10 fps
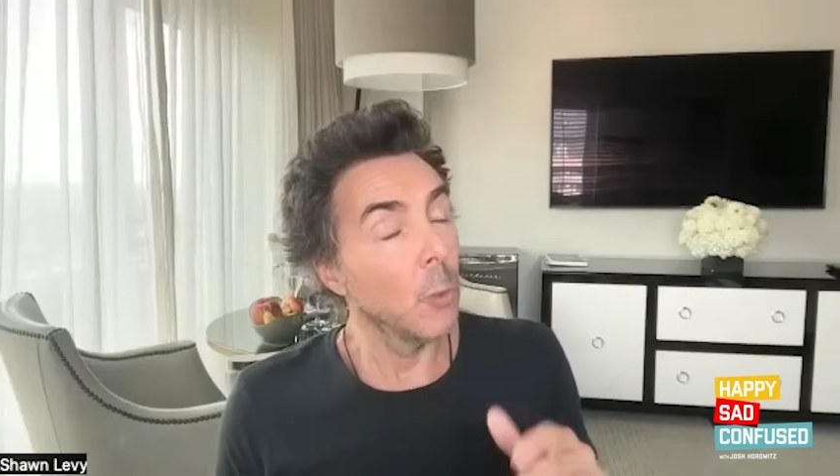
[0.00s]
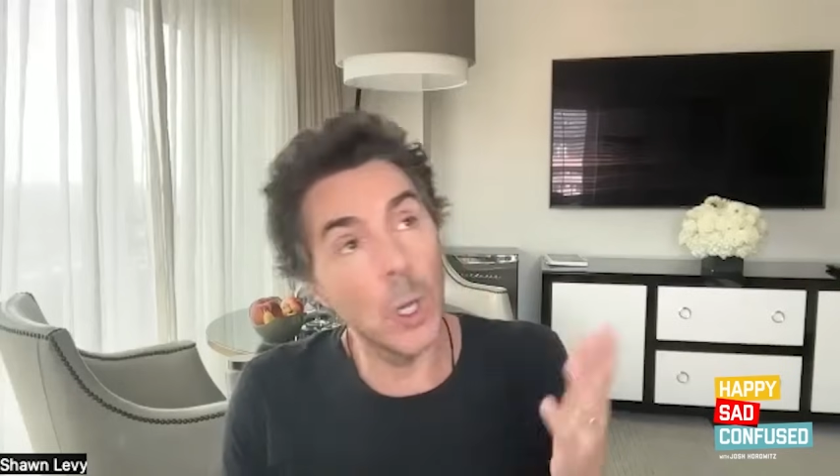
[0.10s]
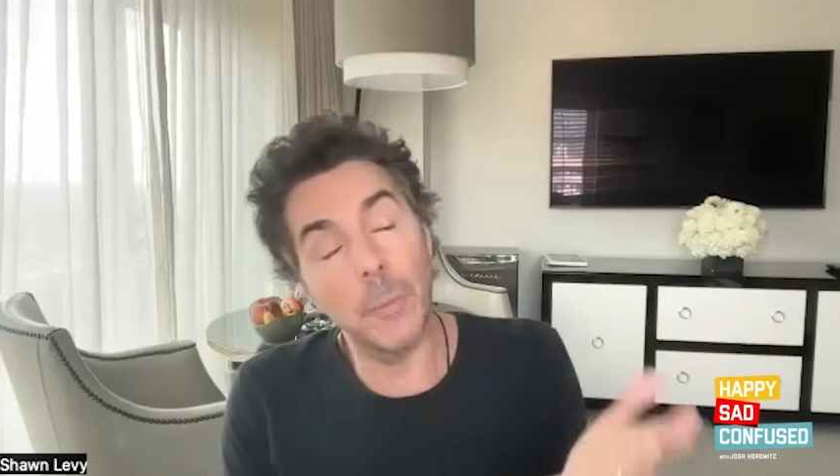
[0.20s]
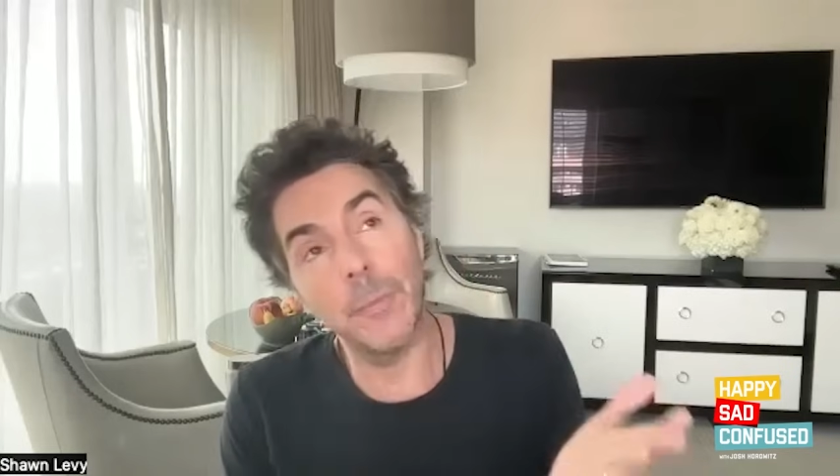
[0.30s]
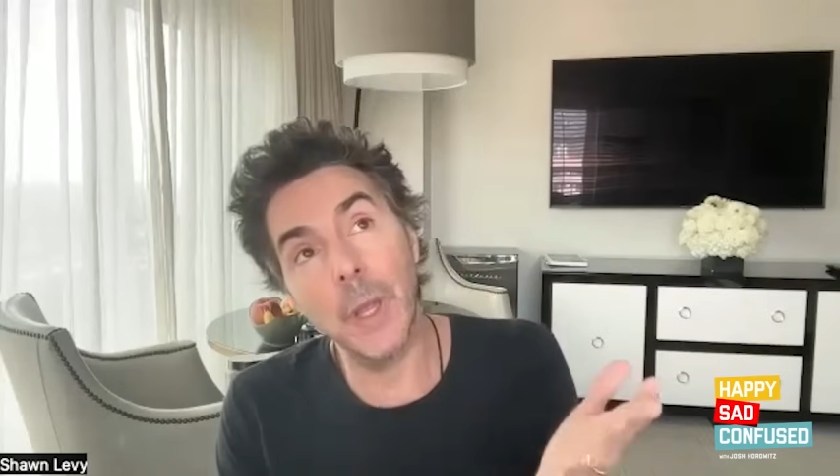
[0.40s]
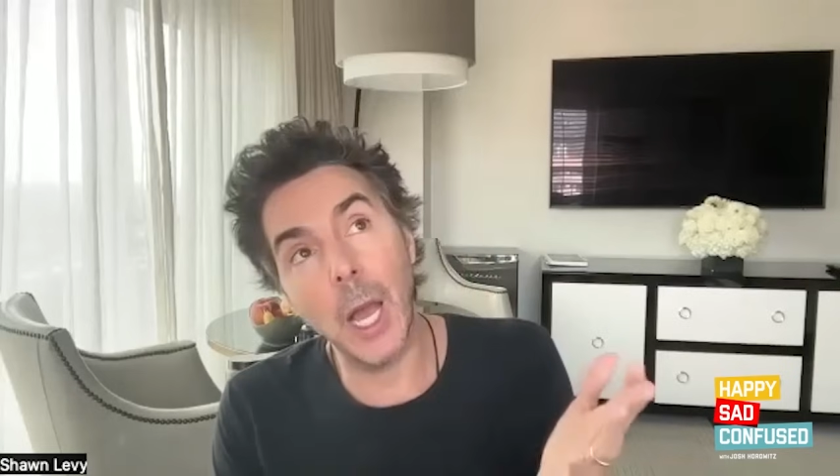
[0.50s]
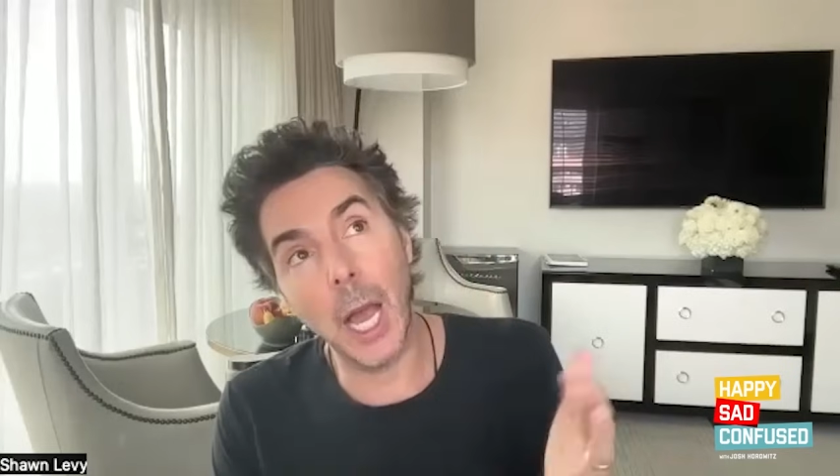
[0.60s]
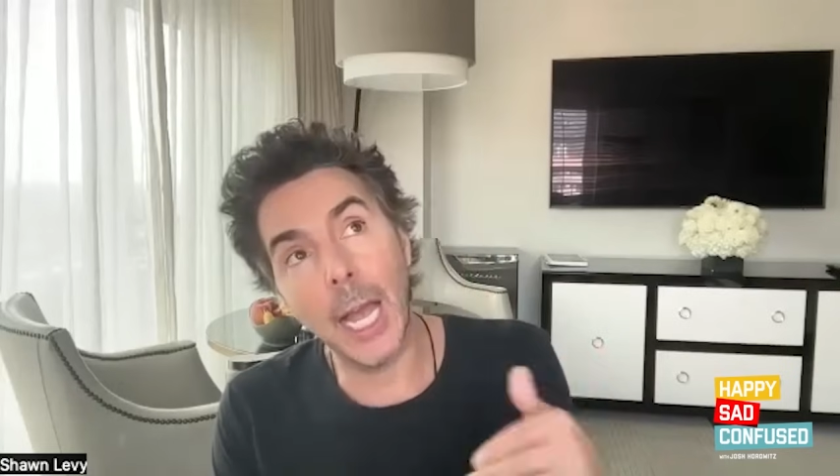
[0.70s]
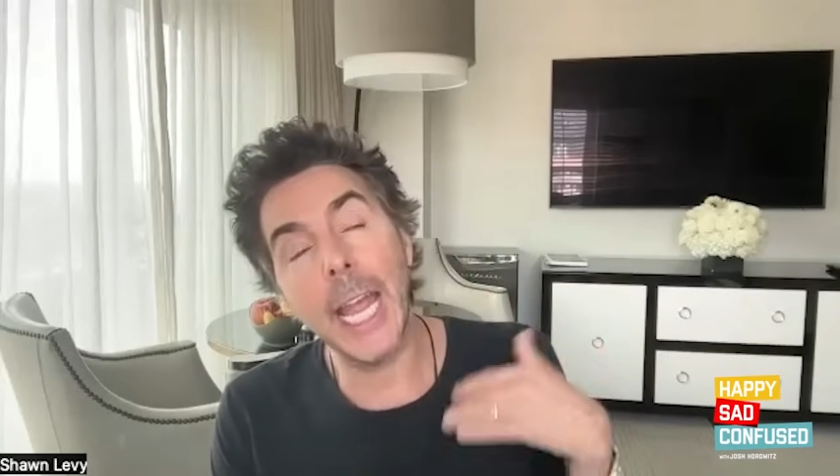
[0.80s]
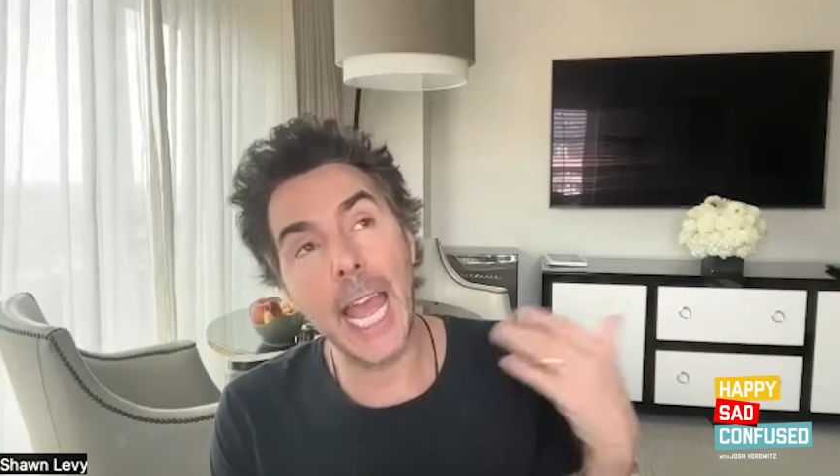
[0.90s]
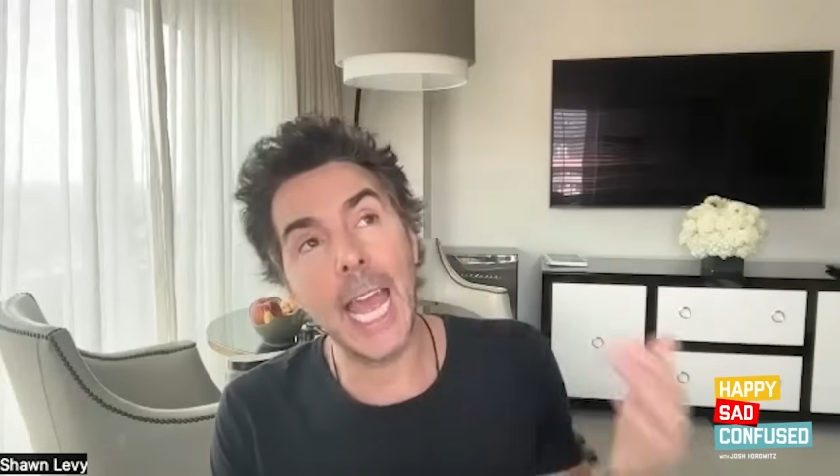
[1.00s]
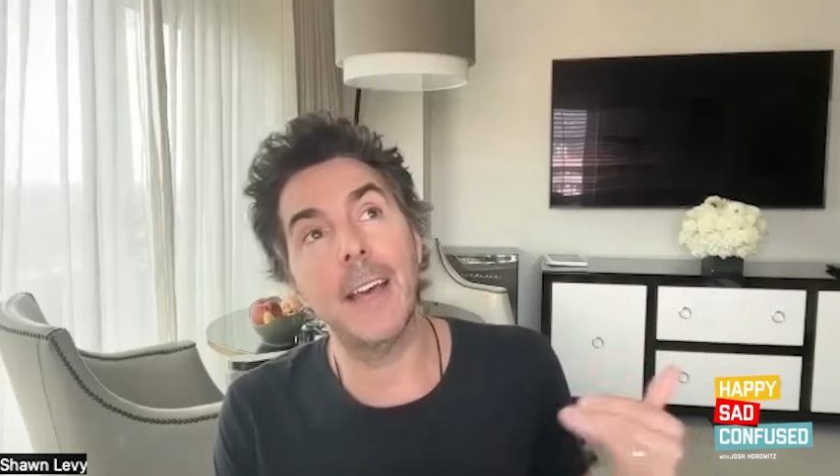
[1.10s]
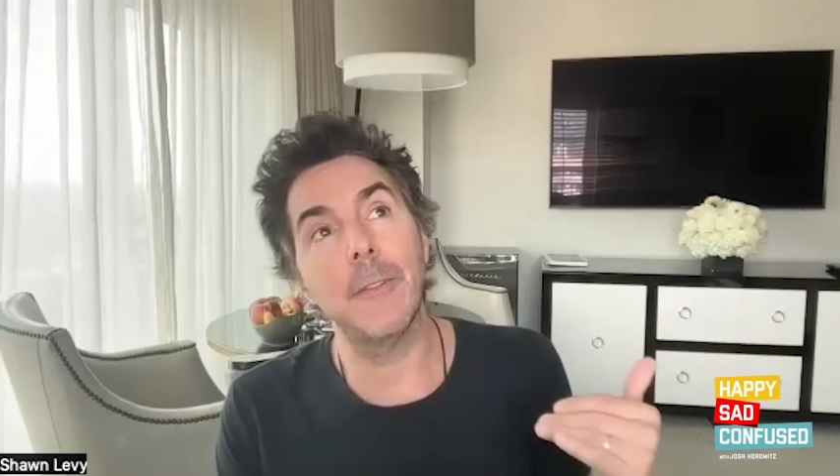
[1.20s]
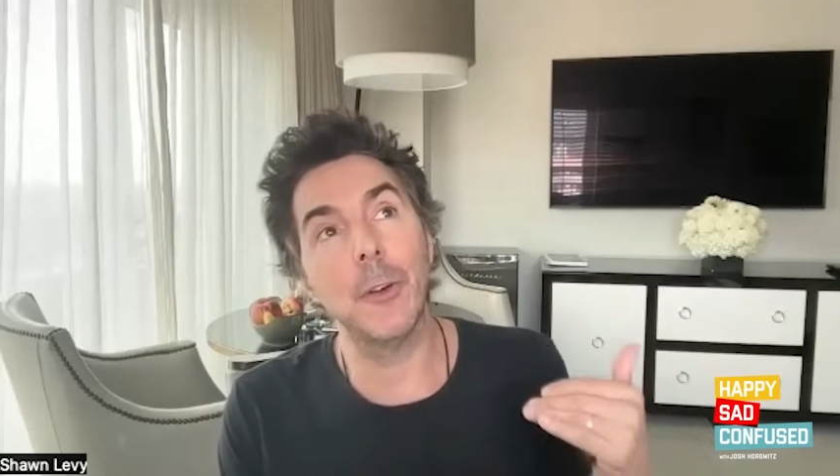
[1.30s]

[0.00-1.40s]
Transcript: Well, I have